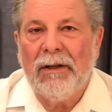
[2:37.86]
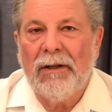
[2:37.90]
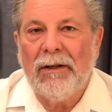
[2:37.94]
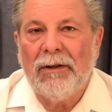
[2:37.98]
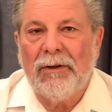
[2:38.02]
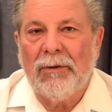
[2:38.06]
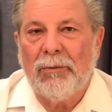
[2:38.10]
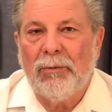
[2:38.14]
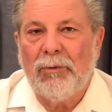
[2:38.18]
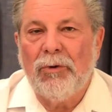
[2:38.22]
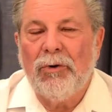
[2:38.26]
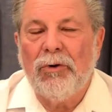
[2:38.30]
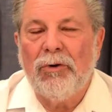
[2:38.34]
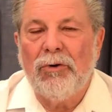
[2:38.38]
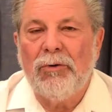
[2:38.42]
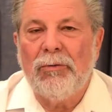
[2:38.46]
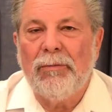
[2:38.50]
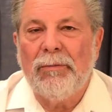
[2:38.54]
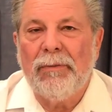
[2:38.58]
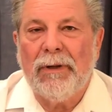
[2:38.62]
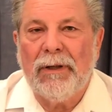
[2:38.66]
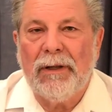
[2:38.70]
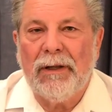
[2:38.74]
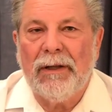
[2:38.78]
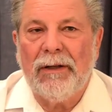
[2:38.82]
The
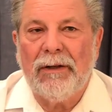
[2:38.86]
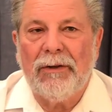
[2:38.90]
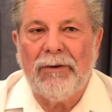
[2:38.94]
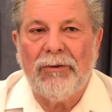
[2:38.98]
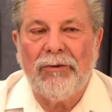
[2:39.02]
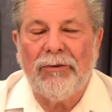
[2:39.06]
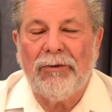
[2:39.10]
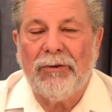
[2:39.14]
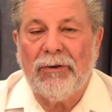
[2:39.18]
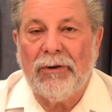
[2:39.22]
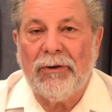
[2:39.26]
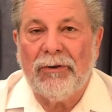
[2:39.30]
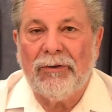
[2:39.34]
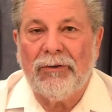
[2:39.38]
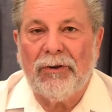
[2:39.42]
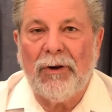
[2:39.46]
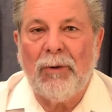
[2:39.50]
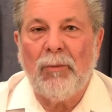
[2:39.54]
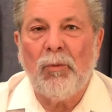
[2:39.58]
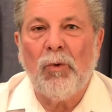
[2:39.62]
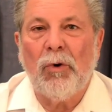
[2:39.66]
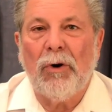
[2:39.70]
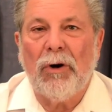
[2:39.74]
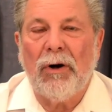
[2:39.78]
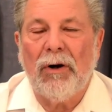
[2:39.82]
room is
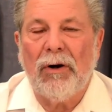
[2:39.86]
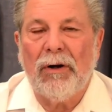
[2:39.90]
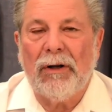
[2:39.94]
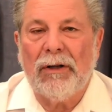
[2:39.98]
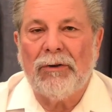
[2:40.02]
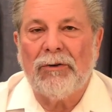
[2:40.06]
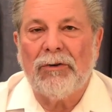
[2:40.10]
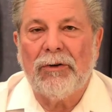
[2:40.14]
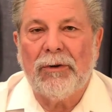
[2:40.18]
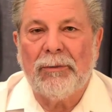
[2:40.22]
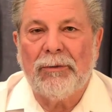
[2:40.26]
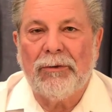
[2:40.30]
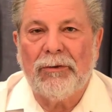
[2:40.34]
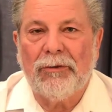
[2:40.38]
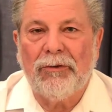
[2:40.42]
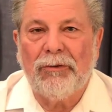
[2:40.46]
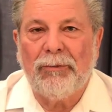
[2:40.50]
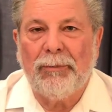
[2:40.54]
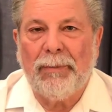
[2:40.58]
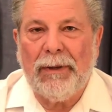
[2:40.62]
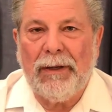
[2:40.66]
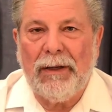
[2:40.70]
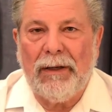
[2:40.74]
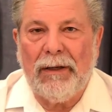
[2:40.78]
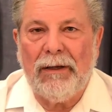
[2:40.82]
somewhere in terms of
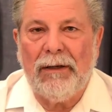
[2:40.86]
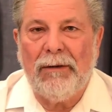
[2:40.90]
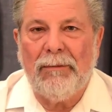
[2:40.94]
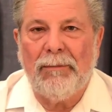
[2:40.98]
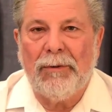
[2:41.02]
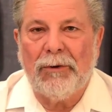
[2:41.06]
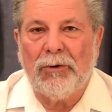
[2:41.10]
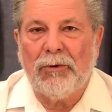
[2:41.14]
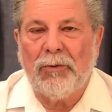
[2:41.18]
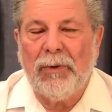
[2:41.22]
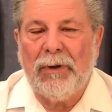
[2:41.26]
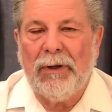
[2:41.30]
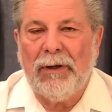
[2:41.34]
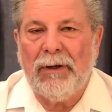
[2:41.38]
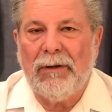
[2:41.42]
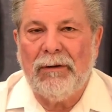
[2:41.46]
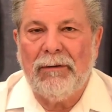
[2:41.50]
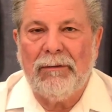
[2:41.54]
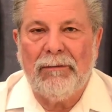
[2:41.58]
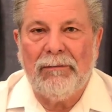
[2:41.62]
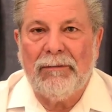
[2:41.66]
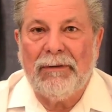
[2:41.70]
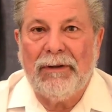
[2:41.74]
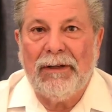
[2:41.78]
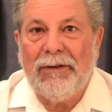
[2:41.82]
speed
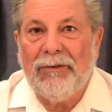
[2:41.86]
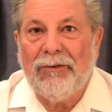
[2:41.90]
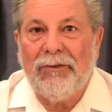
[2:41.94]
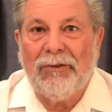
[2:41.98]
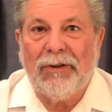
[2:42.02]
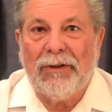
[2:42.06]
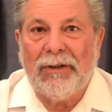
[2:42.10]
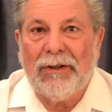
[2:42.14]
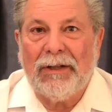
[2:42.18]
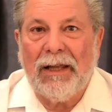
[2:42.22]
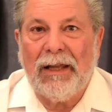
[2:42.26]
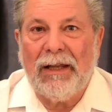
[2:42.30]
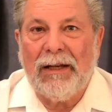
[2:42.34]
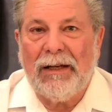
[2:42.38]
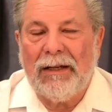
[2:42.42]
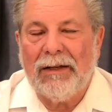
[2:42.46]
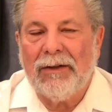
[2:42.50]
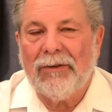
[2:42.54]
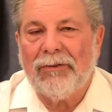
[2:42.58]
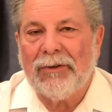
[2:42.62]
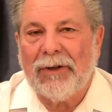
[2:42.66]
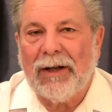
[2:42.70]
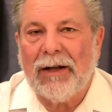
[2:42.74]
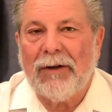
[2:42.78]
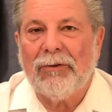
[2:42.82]
between
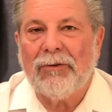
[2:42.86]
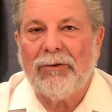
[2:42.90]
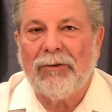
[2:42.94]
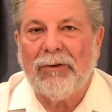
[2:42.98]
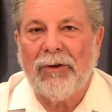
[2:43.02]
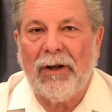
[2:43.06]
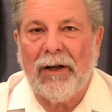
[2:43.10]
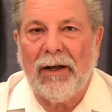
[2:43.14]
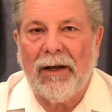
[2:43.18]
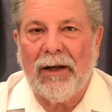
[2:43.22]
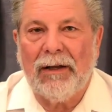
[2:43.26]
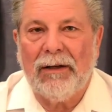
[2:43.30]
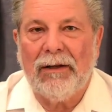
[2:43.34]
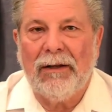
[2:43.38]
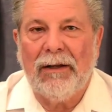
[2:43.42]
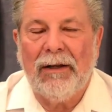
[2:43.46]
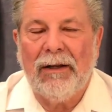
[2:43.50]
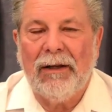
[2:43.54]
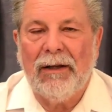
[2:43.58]
instantaneous outside